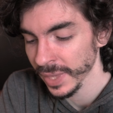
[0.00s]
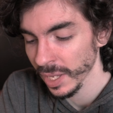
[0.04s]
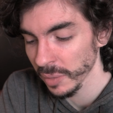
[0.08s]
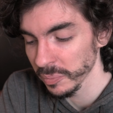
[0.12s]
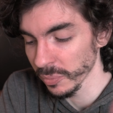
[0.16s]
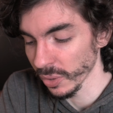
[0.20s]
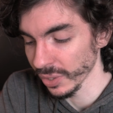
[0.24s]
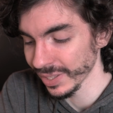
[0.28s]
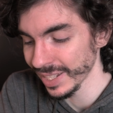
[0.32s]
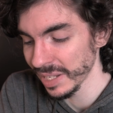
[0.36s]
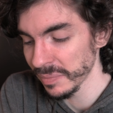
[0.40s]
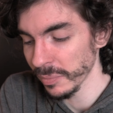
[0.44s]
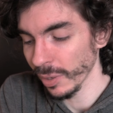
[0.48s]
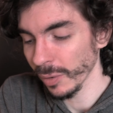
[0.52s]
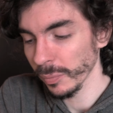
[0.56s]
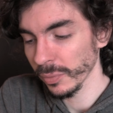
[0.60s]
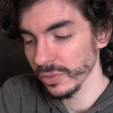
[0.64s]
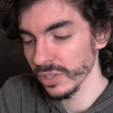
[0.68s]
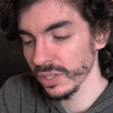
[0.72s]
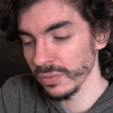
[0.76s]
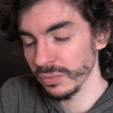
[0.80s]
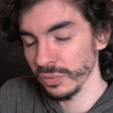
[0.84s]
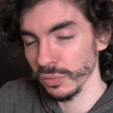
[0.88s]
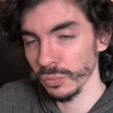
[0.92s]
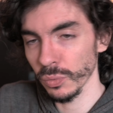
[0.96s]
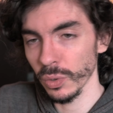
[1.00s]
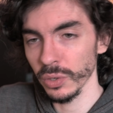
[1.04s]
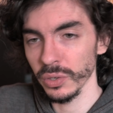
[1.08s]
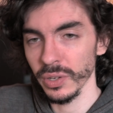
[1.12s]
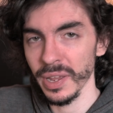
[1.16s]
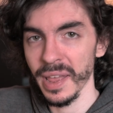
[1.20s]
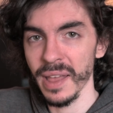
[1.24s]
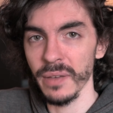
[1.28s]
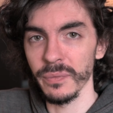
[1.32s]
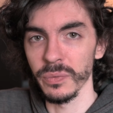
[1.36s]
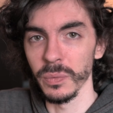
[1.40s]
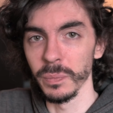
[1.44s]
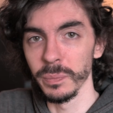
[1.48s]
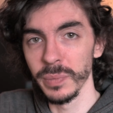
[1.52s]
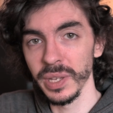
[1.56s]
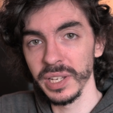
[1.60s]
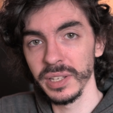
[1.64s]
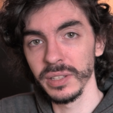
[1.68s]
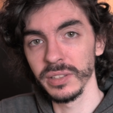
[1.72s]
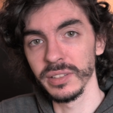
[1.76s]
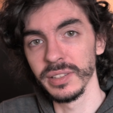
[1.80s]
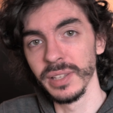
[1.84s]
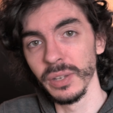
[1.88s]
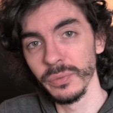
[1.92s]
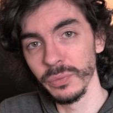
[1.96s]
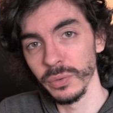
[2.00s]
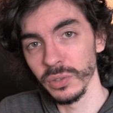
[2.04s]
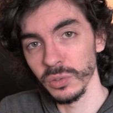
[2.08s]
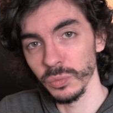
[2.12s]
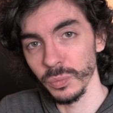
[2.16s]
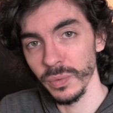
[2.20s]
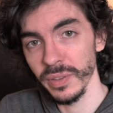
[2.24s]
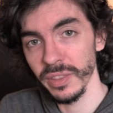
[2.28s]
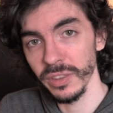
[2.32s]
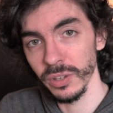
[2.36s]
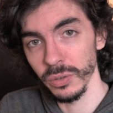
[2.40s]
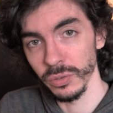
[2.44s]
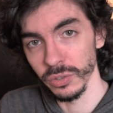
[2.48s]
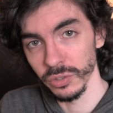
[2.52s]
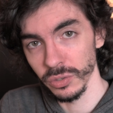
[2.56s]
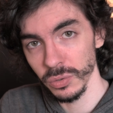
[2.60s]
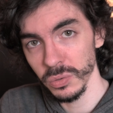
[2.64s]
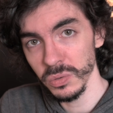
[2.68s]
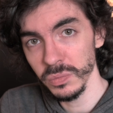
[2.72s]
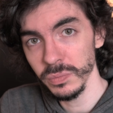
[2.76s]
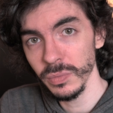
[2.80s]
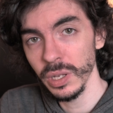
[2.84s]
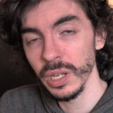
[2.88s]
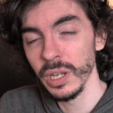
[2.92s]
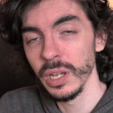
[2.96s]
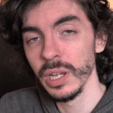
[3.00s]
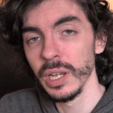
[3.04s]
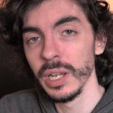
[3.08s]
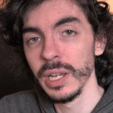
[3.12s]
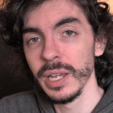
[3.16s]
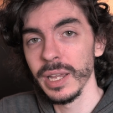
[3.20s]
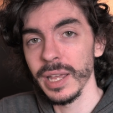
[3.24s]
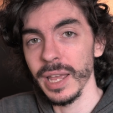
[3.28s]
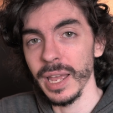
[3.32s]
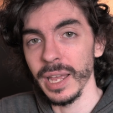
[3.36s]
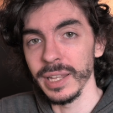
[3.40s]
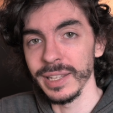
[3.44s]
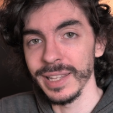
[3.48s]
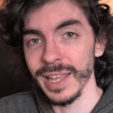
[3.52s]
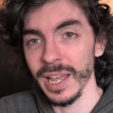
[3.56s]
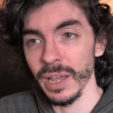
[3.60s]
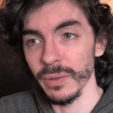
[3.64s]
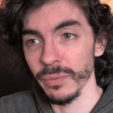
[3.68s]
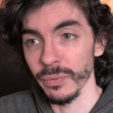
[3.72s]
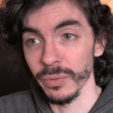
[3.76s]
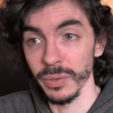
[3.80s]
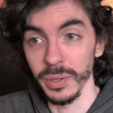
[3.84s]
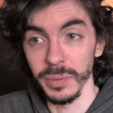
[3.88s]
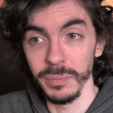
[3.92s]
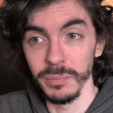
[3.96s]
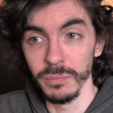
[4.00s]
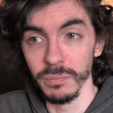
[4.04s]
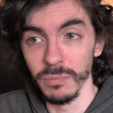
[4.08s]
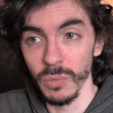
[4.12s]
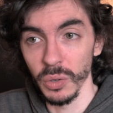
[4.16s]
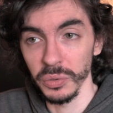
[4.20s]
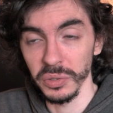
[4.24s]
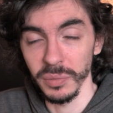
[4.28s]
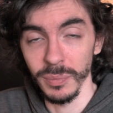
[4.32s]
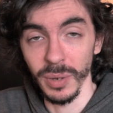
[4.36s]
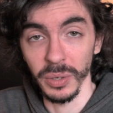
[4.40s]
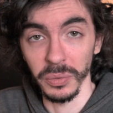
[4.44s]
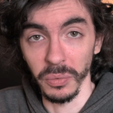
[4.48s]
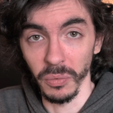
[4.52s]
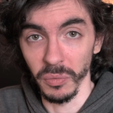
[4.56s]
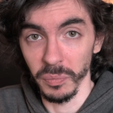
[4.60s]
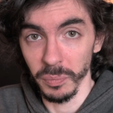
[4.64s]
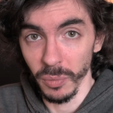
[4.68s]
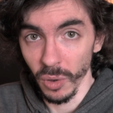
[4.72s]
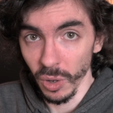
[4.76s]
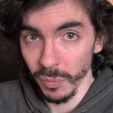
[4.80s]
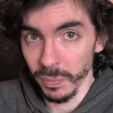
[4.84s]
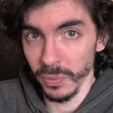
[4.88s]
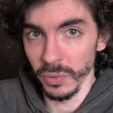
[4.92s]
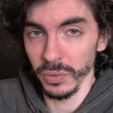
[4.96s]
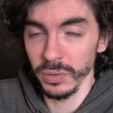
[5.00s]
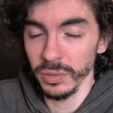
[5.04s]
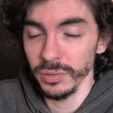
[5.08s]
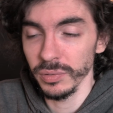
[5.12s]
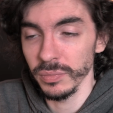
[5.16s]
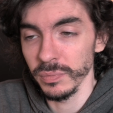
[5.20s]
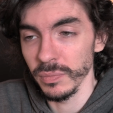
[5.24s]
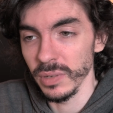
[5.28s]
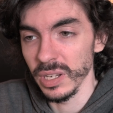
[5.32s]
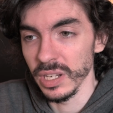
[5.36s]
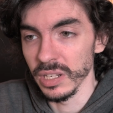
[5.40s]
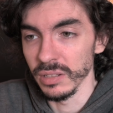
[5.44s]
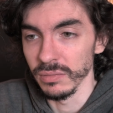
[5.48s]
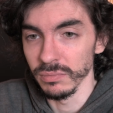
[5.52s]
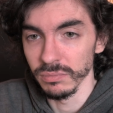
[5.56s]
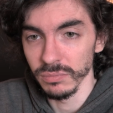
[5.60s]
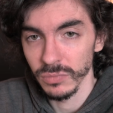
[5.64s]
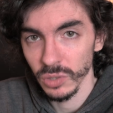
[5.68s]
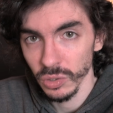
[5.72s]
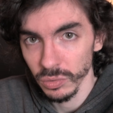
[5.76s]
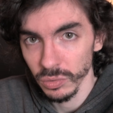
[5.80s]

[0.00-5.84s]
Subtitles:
But in my opinion, if you want to have the biggest difference with your zoom and have the most amount of purpose, the